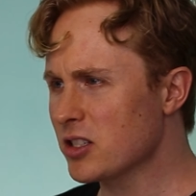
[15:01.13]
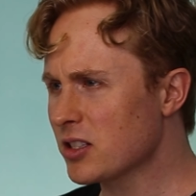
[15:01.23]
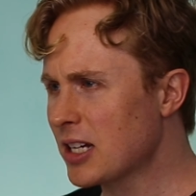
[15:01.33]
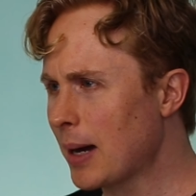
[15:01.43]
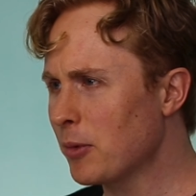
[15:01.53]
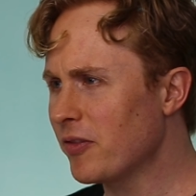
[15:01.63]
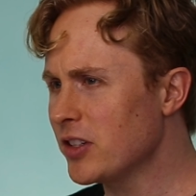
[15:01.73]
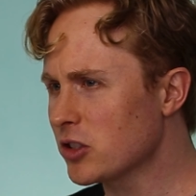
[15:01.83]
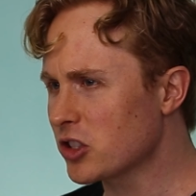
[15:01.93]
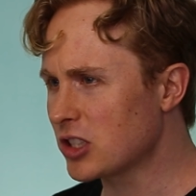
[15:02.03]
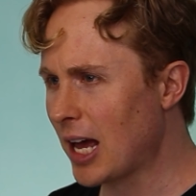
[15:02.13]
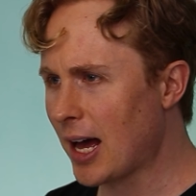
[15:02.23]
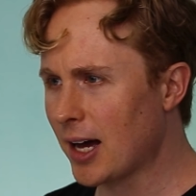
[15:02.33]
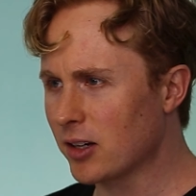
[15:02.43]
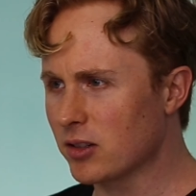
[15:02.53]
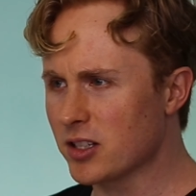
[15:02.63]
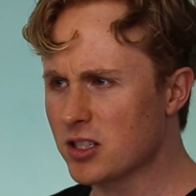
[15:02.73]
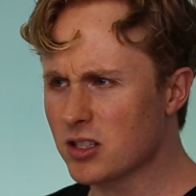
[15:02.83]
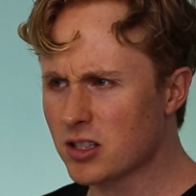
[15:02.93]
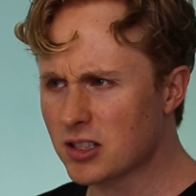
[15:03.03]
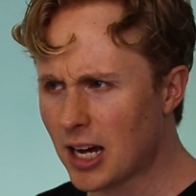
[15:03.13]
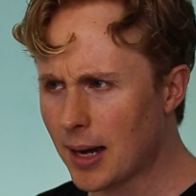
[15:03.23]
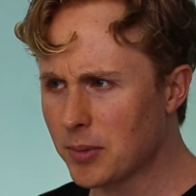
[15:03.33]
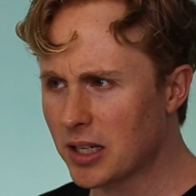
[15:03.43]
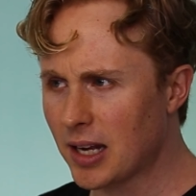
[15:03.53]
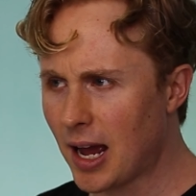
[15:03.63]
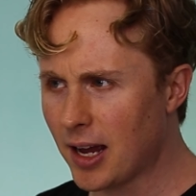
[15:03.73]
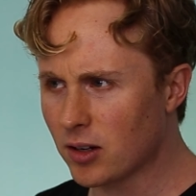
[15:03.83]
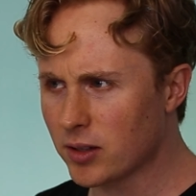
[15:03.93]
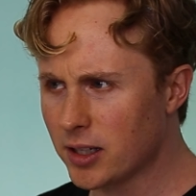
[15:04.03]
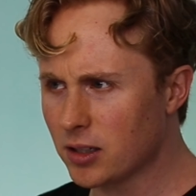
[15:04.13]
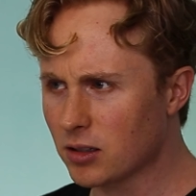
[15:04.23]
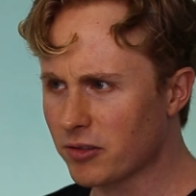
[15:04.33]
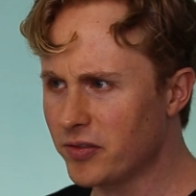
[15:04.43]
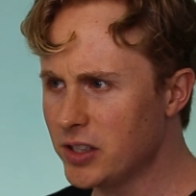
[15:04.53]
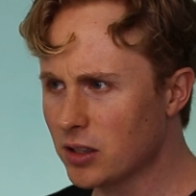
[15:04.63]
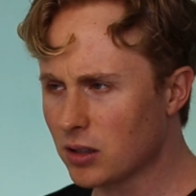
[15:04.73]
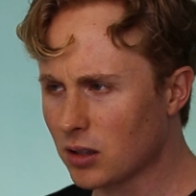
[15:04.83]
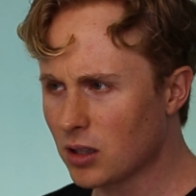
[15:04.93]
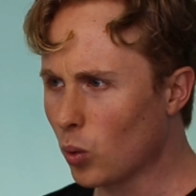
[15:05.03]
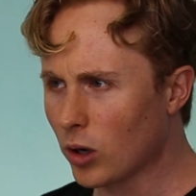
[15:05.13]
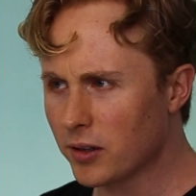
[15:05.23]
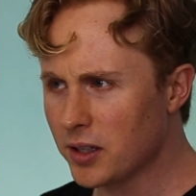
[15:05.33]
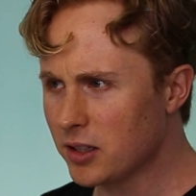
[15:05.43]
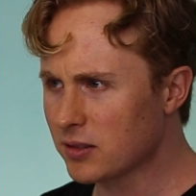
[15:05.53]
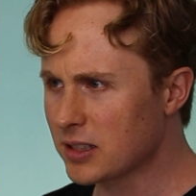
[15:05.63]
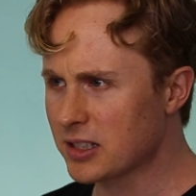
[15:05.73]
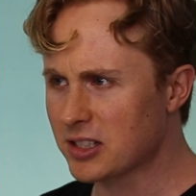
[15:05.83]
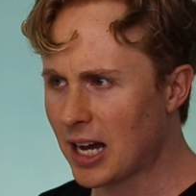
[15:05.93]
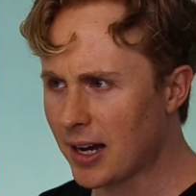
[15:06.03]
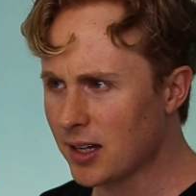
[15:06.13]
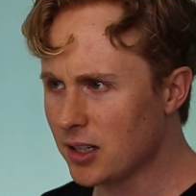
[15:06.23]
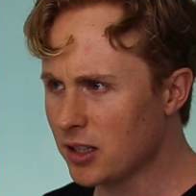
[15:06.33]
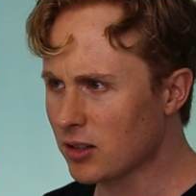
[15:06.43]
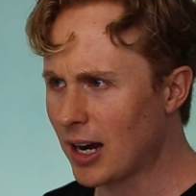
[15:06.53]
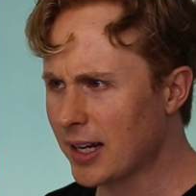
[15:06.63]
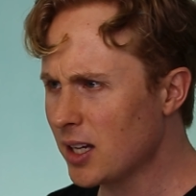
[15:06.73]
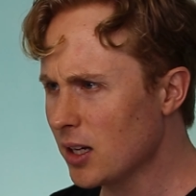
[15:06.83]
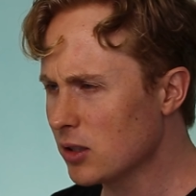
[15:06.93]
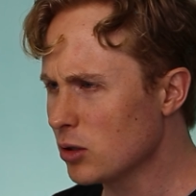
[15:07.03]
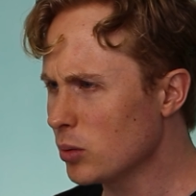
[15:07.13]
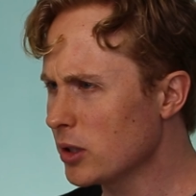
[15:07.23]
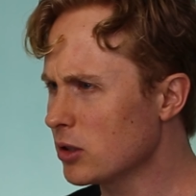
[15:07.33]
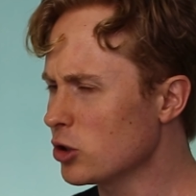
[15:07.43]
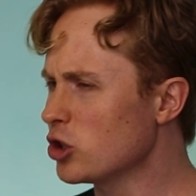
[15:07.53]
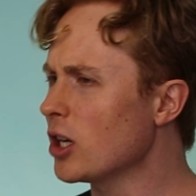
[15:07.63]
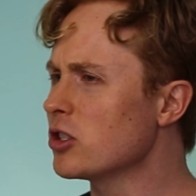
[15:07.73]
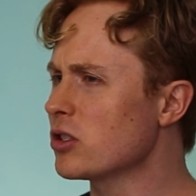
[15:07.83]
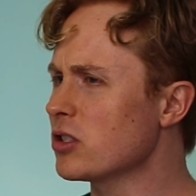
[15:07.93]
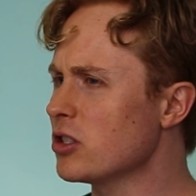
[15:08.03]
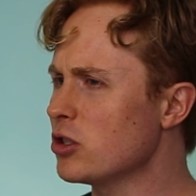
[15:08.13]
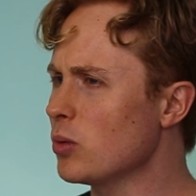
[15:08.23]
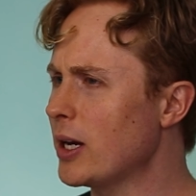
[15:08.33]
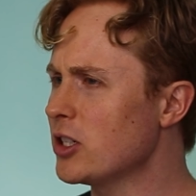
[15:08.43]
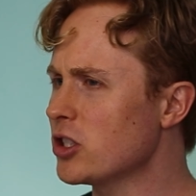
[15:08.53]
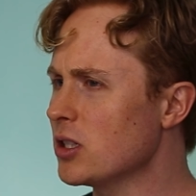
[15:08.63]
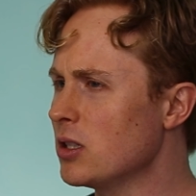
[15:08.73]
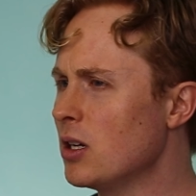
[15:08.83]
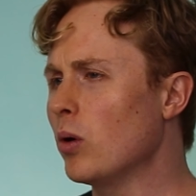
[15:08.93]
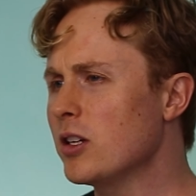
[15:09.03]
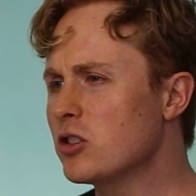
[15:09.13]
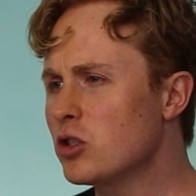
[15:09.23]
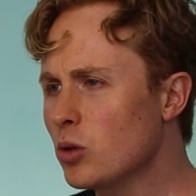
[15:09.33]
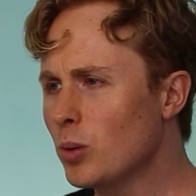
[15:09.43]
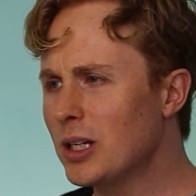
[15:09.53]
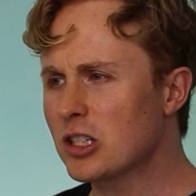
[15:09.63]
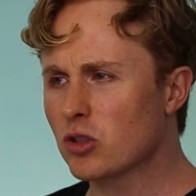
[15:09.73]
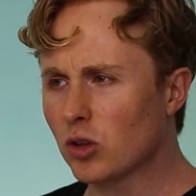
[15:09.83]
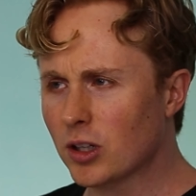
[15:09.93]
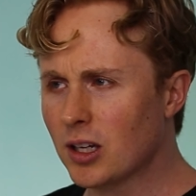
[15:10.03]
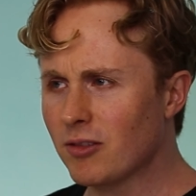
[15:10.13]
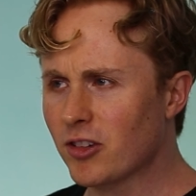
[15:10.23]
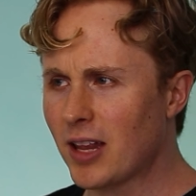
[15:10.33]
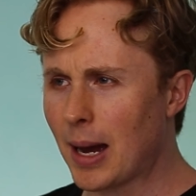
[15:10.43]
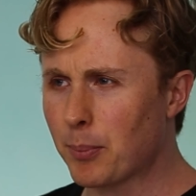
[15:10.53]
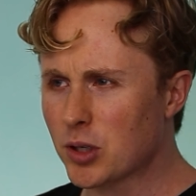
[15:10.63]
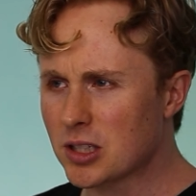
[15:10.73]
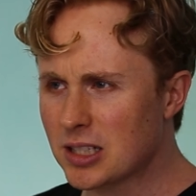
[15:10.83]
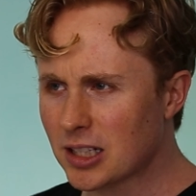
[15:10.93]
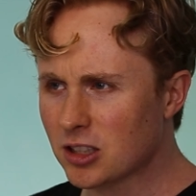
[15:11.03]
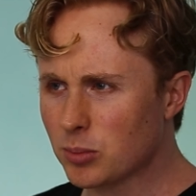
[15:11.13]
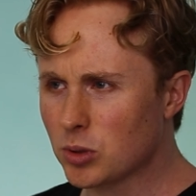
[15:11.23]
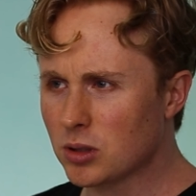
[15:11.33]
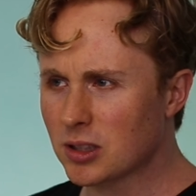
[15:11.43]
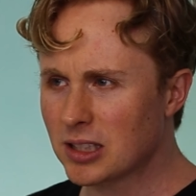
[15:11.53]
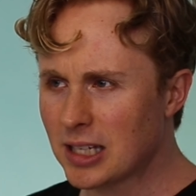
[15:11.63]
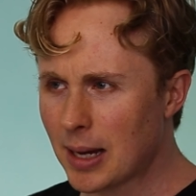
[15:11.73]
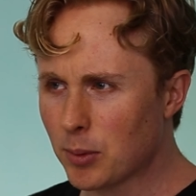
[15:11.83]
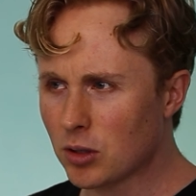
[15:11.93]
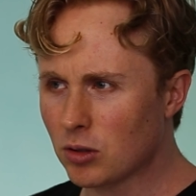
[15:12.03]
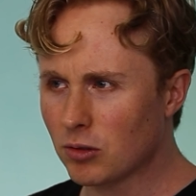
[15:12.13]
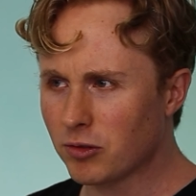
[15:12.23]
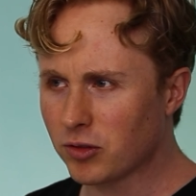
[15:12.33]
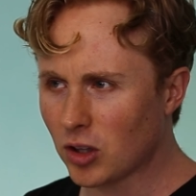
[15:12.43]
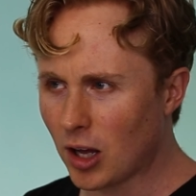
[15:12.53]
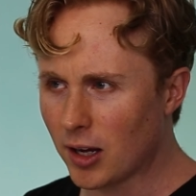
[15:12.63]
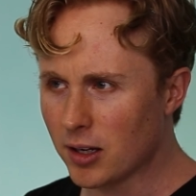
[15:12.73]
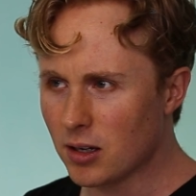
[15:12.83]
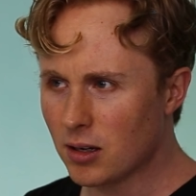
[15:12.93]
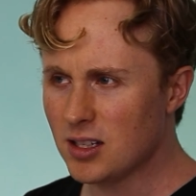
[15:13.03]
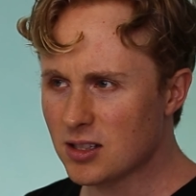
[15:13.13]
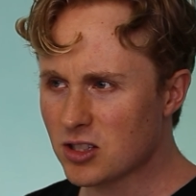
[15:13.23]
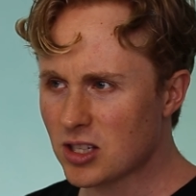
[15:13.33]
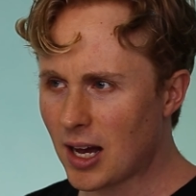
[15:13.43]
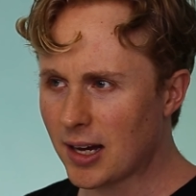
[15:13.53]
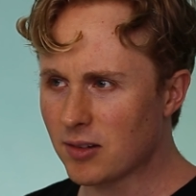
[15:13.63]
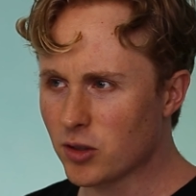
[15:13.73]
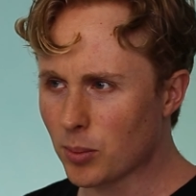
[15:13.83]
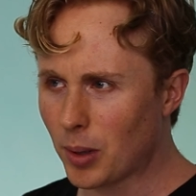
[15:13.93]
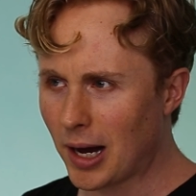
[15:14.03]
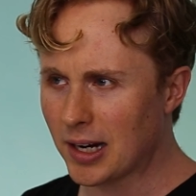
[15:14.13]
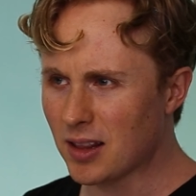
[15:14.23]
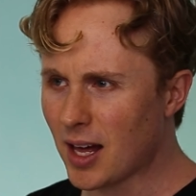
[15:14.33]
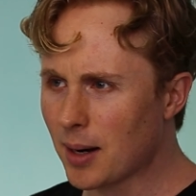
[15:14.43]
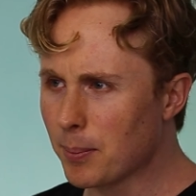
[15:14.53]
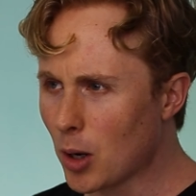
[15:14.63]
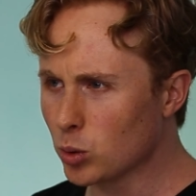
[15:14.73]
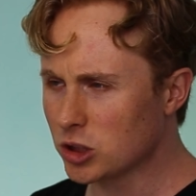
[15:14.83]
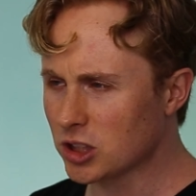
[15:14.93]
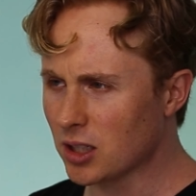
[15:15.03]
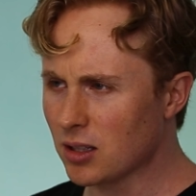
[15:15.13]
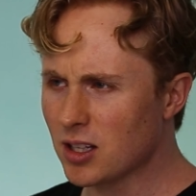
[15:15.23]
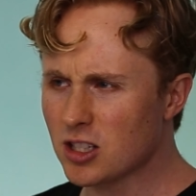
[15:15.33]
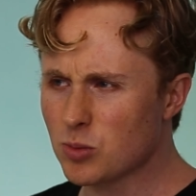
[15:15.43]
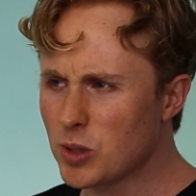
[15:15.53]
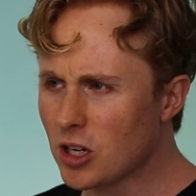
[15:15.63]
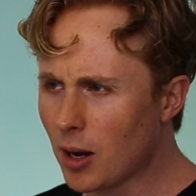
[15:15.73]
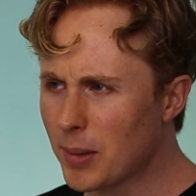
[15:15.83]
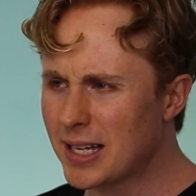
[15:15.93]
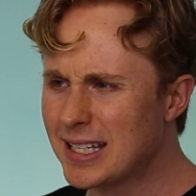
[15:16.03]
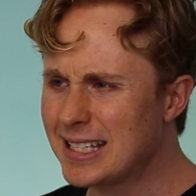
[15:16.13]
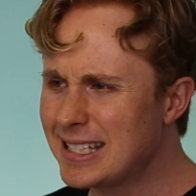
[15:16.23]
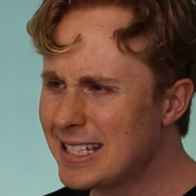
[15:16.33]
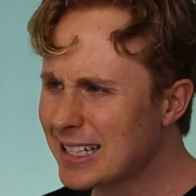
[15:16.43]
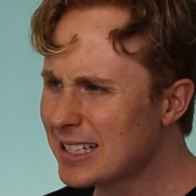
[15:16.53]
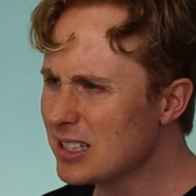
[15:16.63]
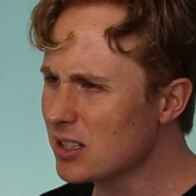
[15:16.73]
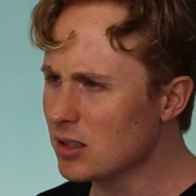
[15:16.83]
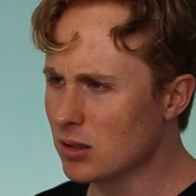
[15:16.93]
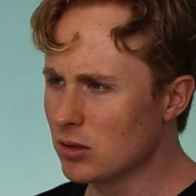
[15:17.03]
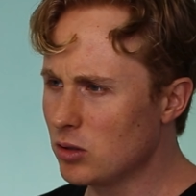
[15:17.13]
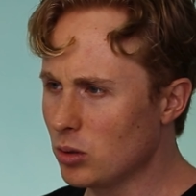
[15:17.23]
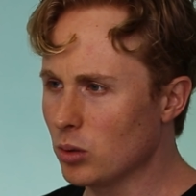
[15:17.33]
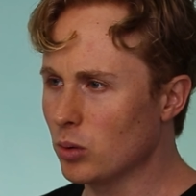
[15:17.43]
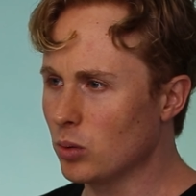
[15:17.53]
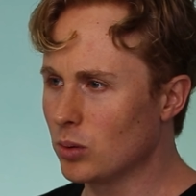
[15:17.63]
is the time to feel sad, or this is the time to get angry, or feel worried or anxiety, or I can't do it, or judge the situation. What it's doing is looking for that predictable chemical flood inside of your body, that emotion that it's become addicted to.